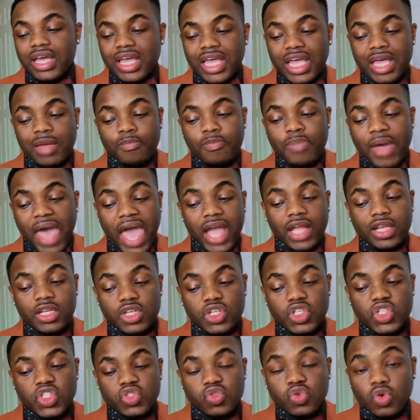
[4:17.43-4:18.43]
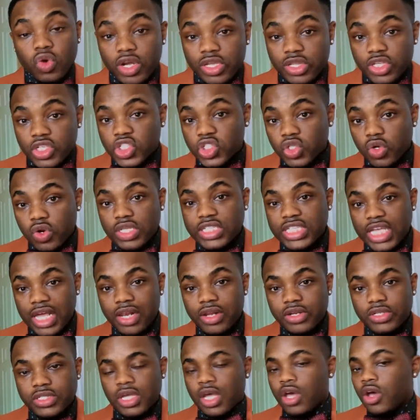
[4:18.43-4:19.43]
impact, destroy the short
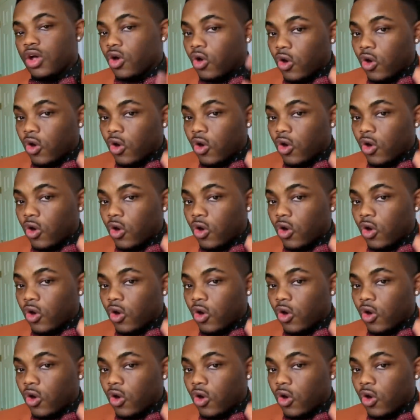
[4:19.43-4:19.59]
sellers.